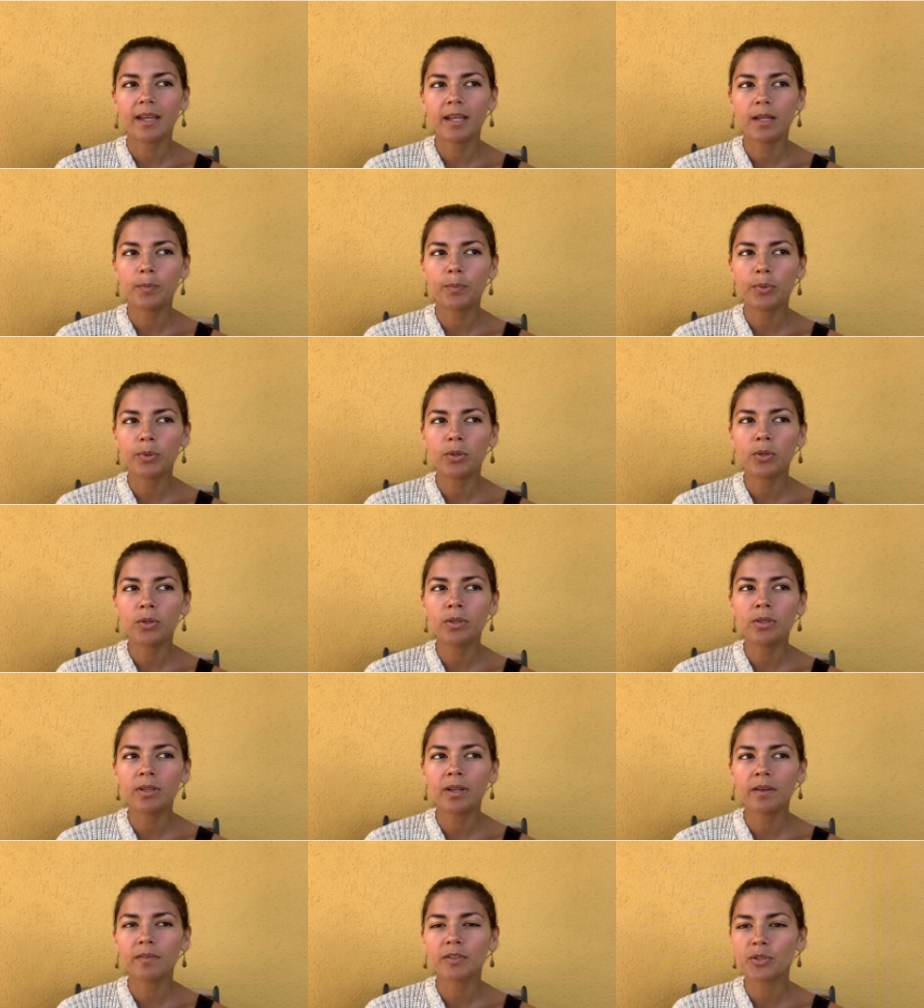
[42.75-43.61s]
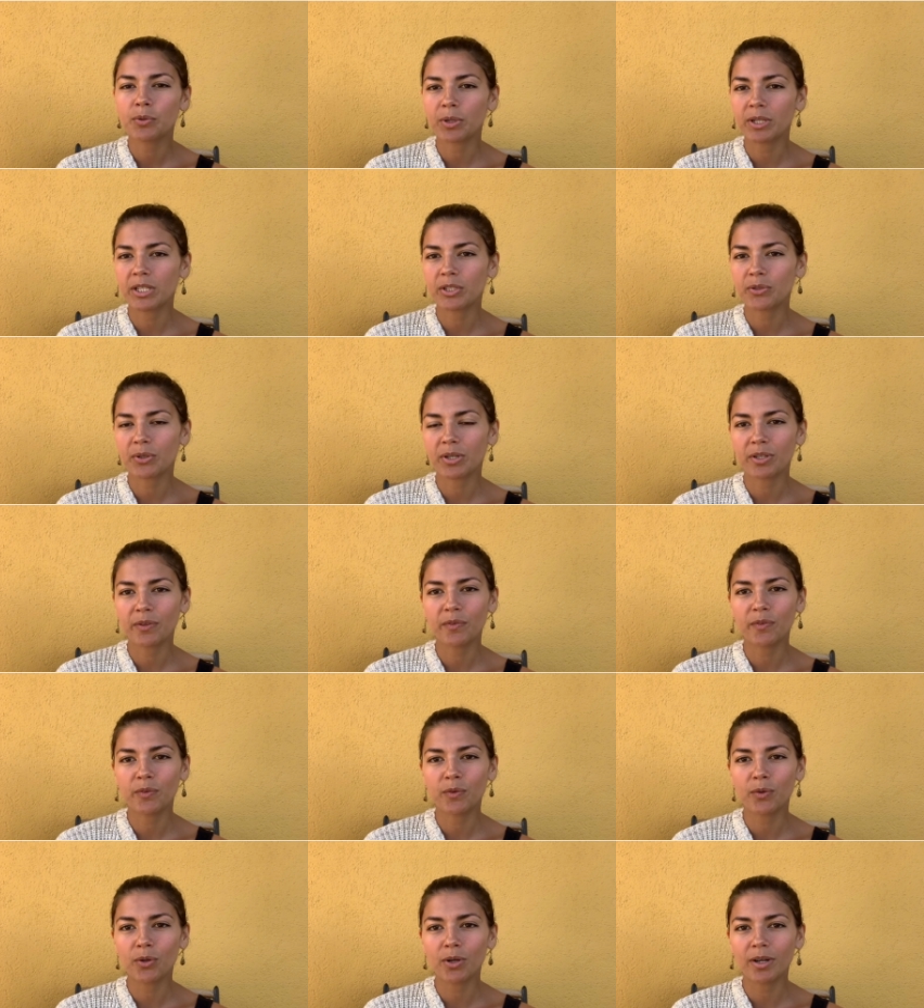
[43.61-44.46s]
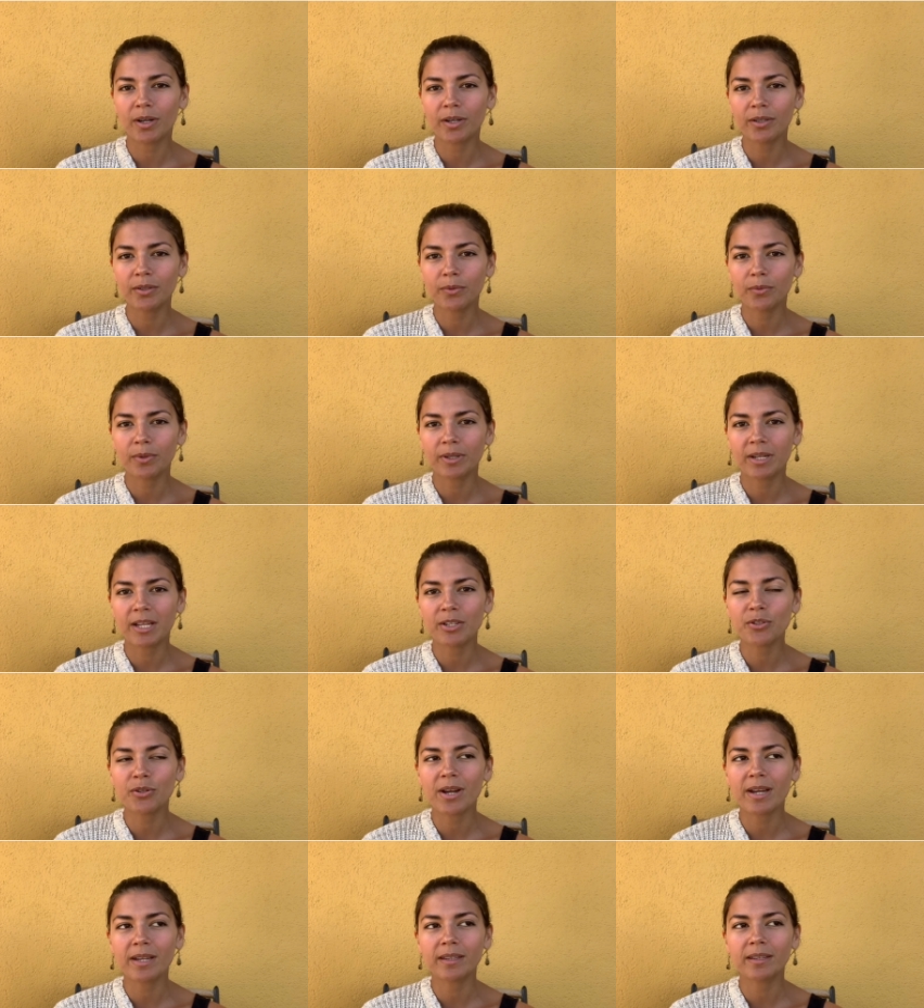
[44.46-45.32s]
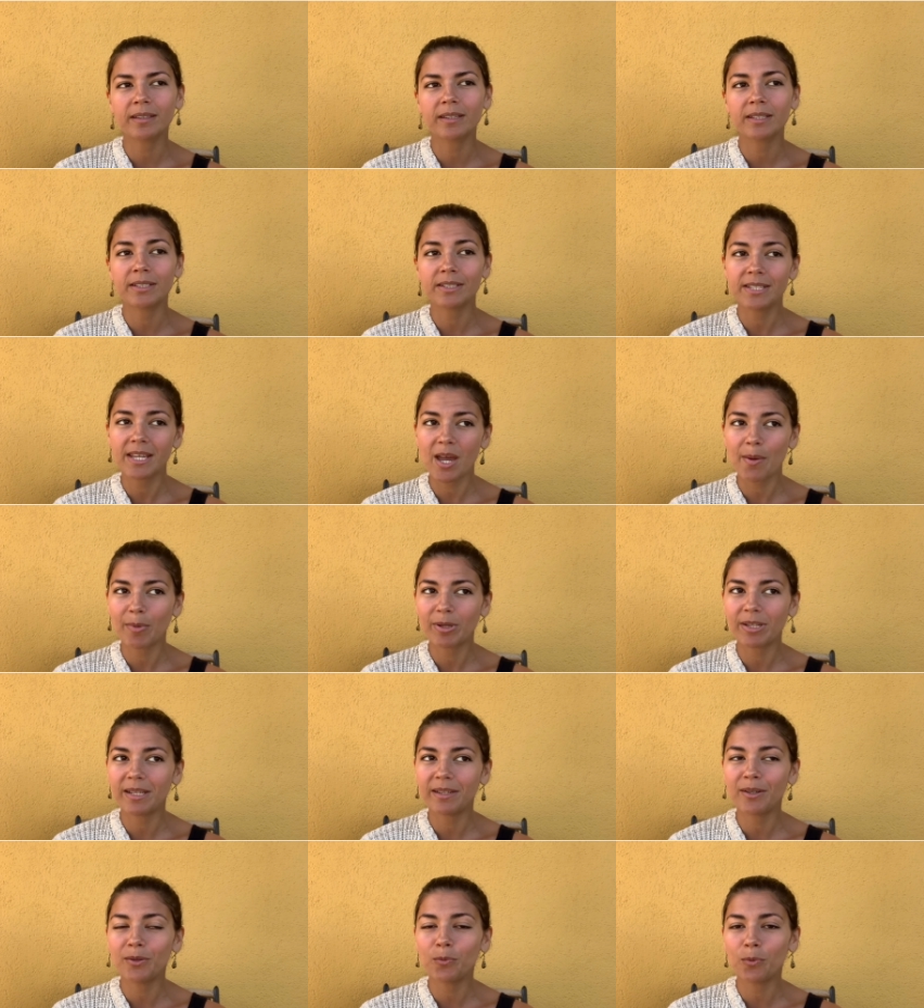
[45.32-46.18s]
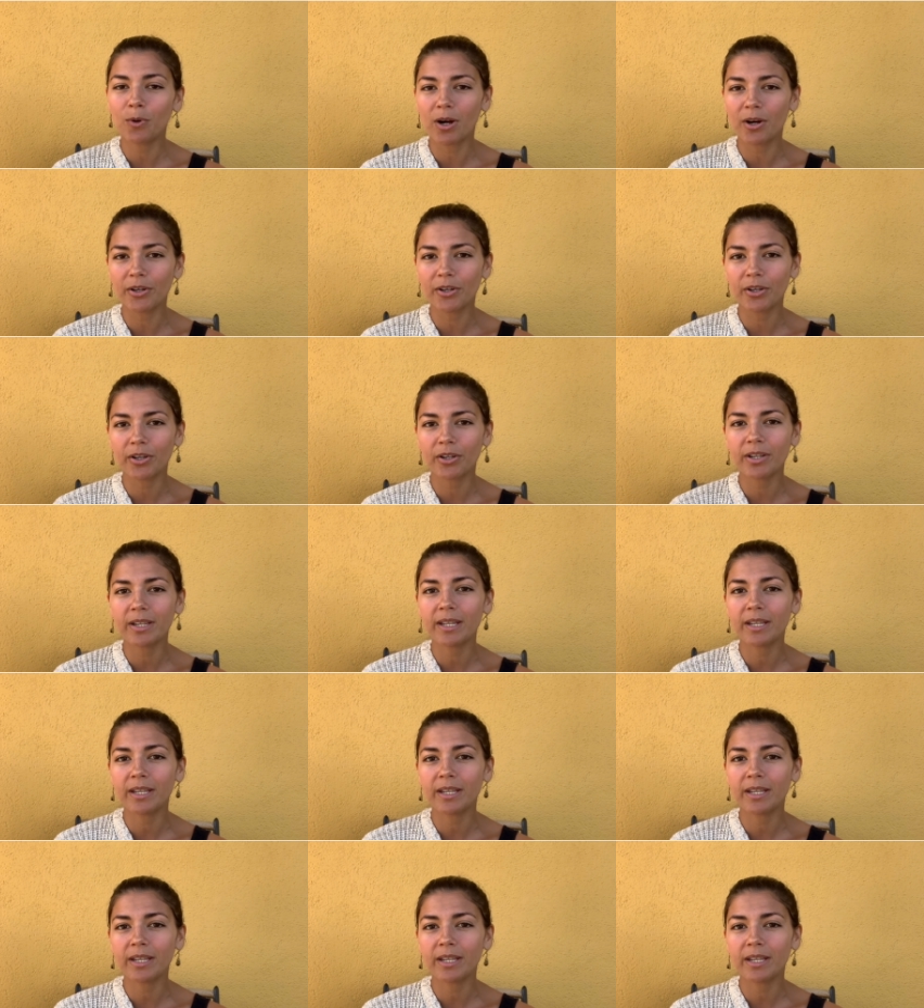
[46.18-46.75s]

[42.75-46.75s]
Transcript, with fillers: April of 2024 when I drank contaminated water